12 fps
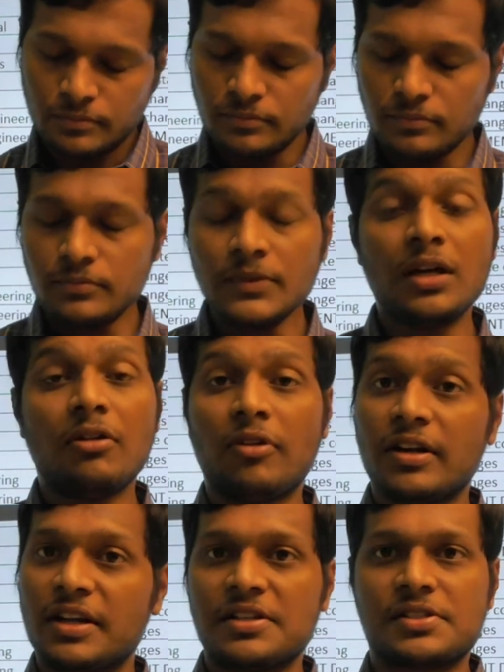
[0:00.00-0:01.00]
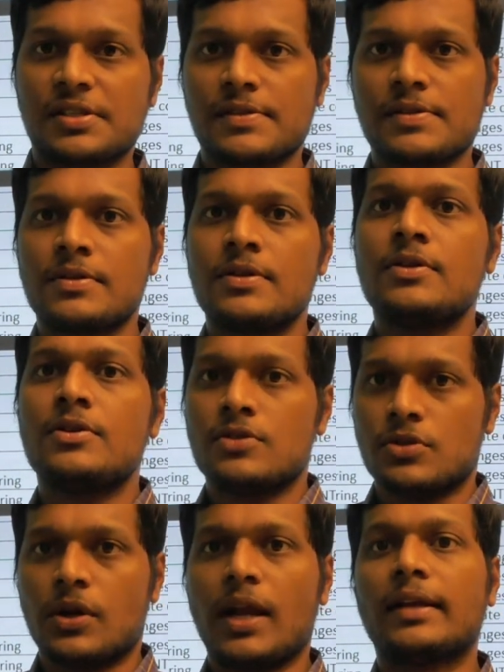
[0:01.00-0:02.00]
working stress.
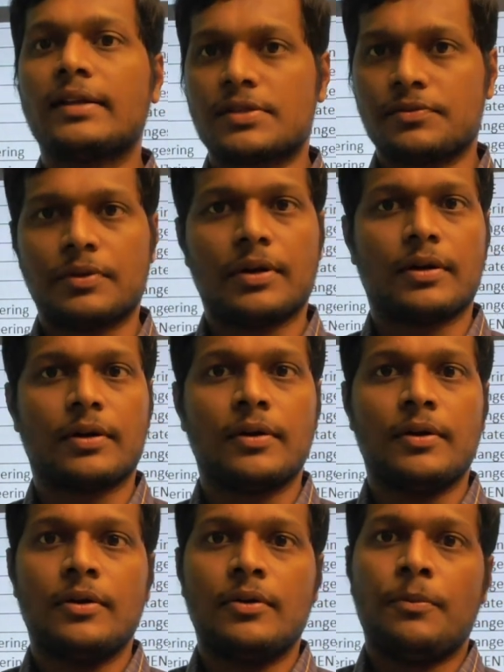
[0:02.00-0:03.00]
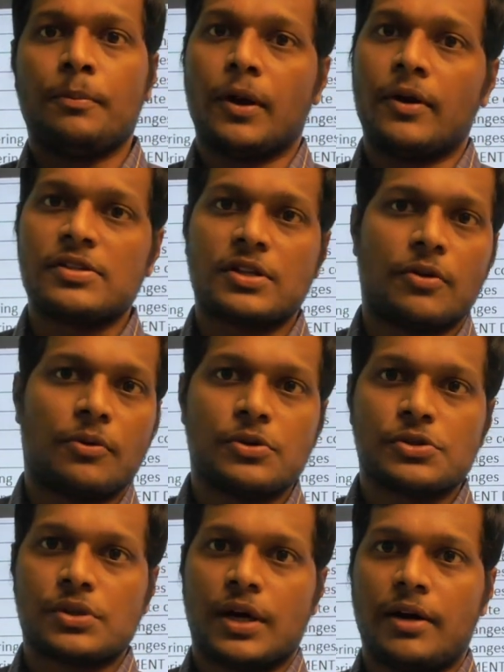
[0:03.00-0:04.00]
So like this, previously we
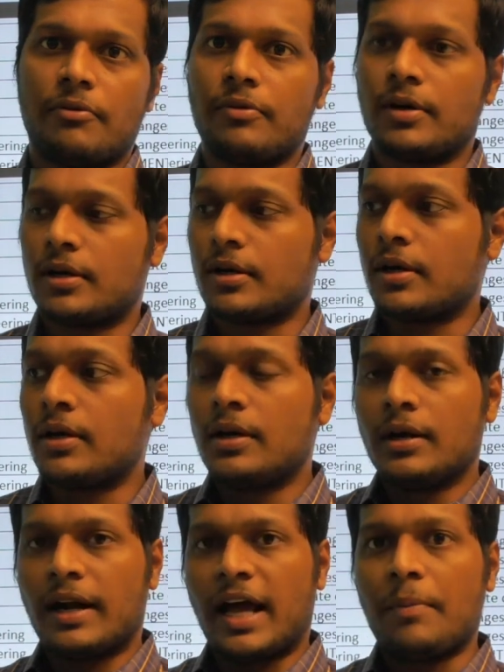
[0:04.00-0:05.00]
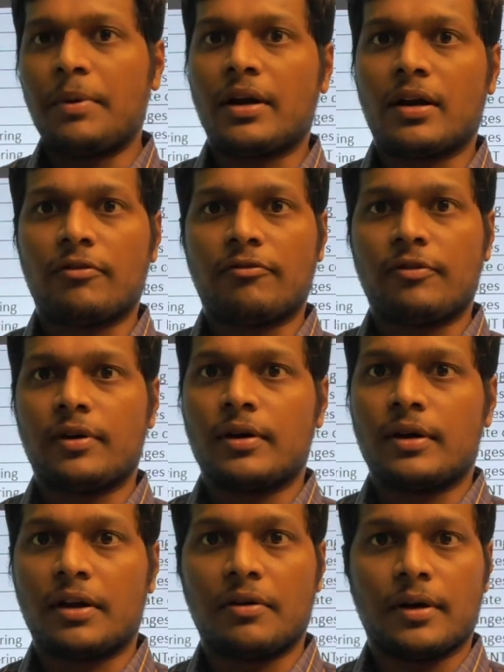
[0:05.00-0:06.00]
used to have diameter
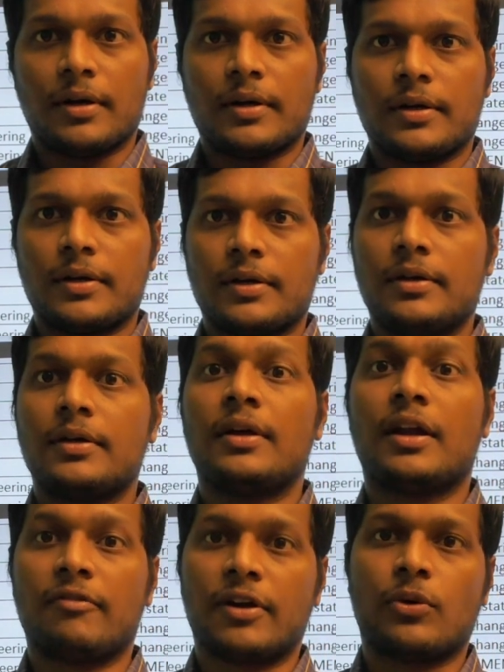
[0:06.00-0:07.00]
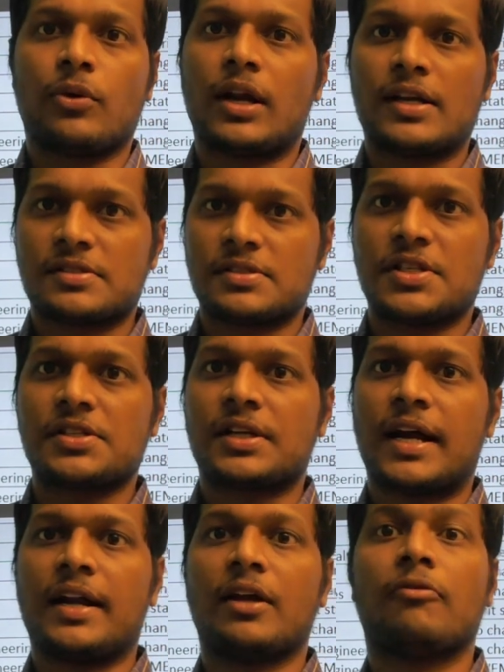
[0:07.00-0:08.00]
of rivet hole as just
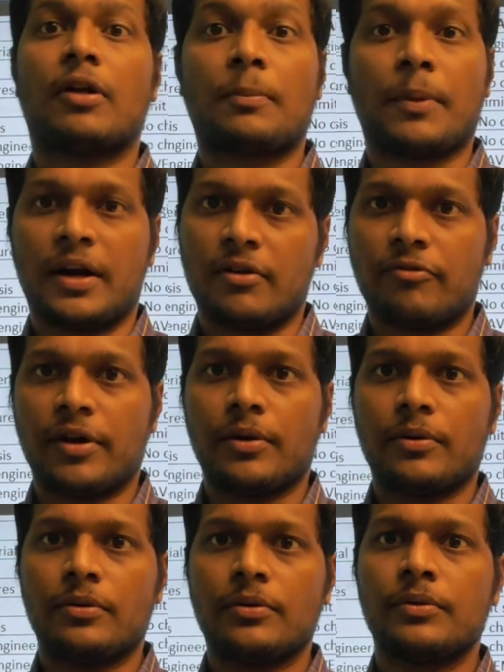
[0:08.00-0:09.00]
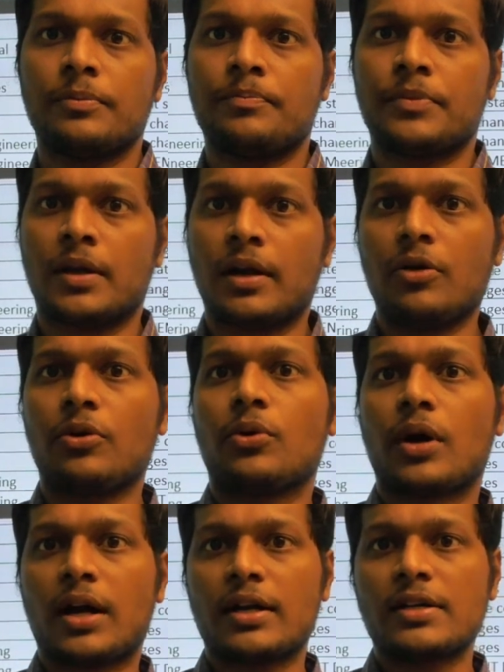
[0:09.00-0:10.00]
adding 1.5 now you
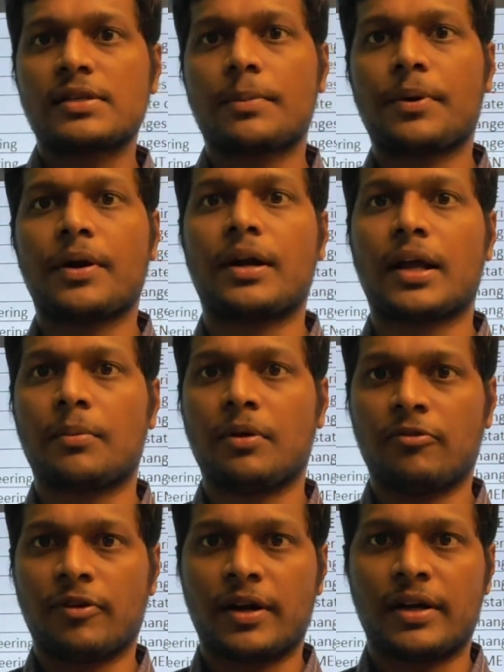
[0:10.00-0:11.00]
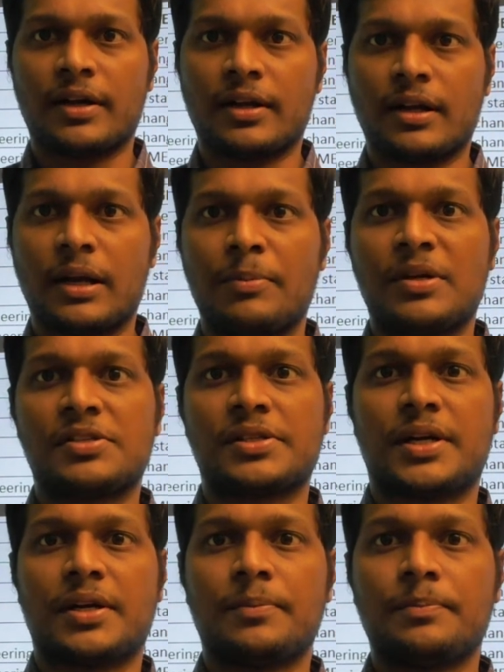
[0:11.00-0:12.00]
got a separate table for it in limit state
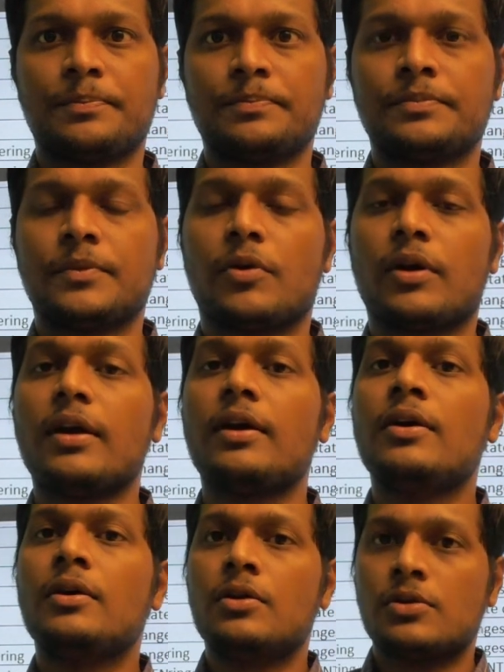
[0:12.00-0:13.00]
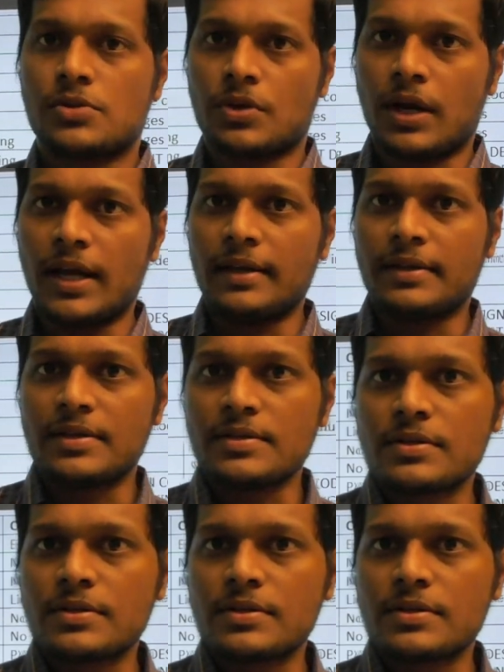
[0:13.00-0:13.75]
okay so like this